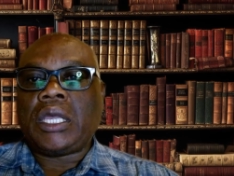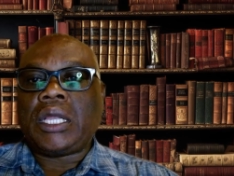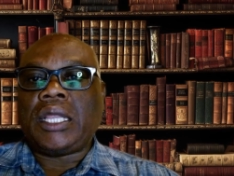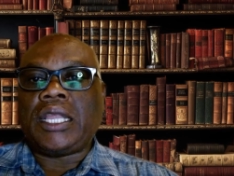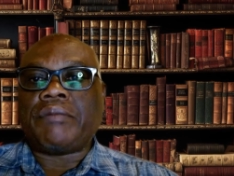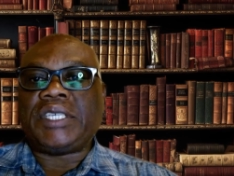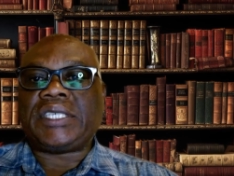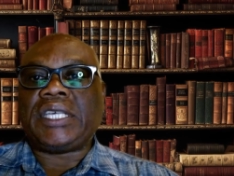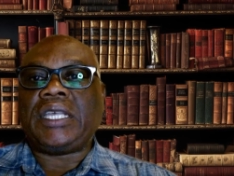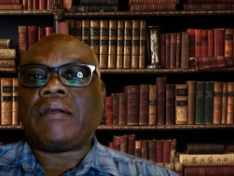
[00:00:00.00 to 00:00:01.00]
let me
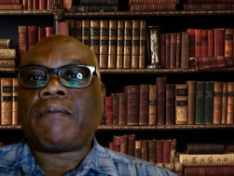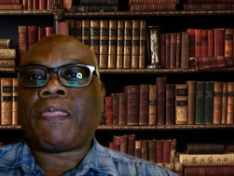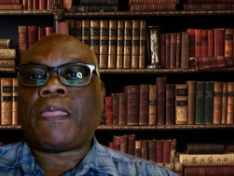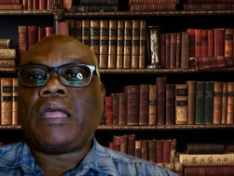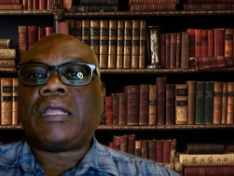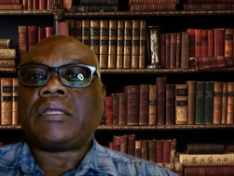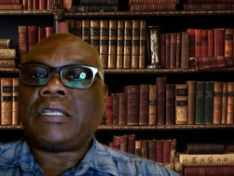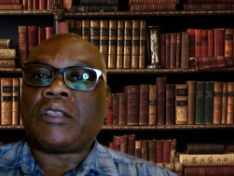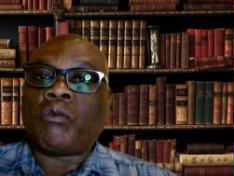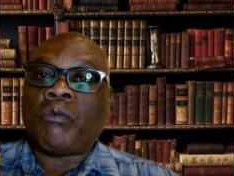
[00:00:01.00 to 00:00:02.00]
say
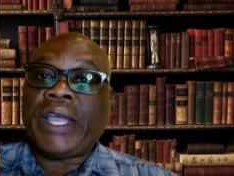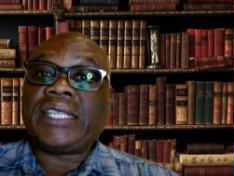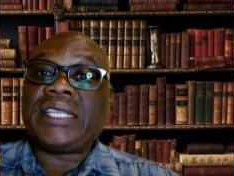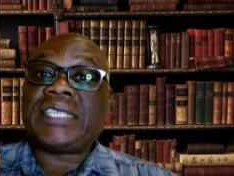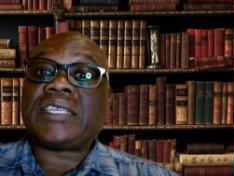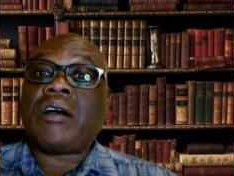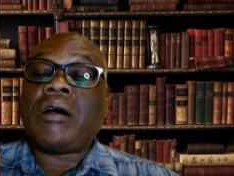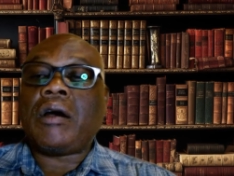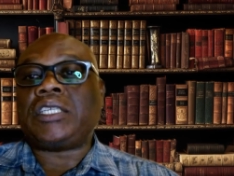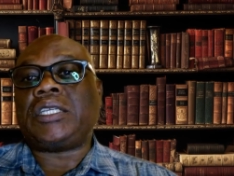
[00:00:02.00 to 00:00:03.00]
that when this
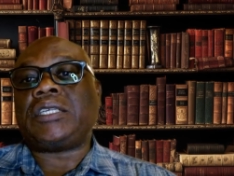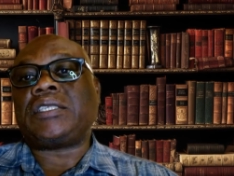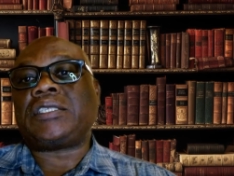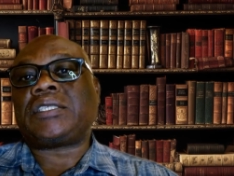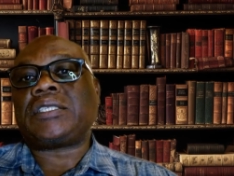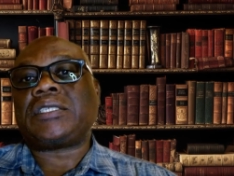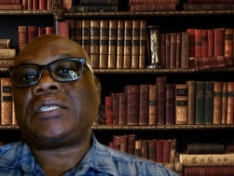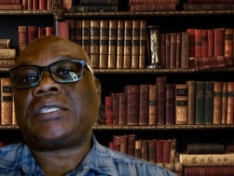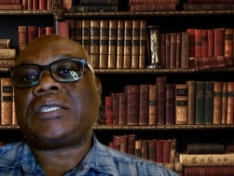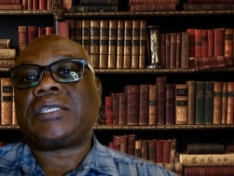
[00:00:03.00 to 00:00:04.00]
ordinance
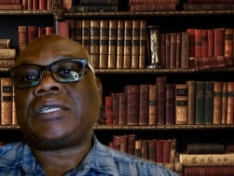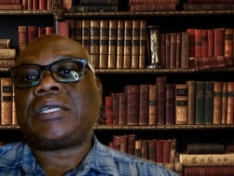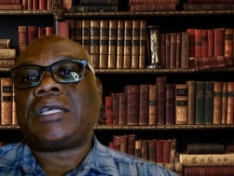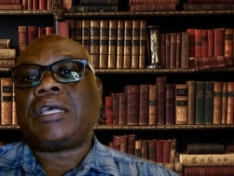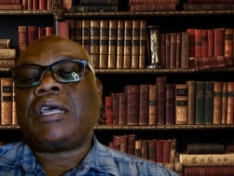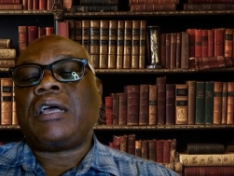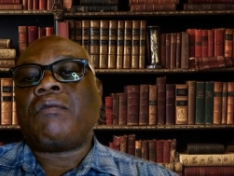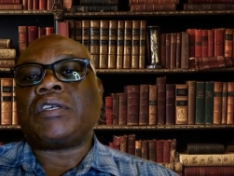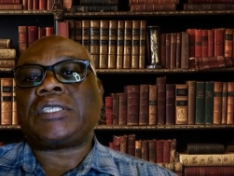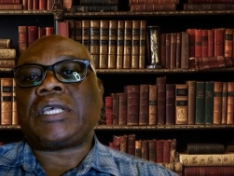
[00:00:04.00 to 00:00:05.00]
was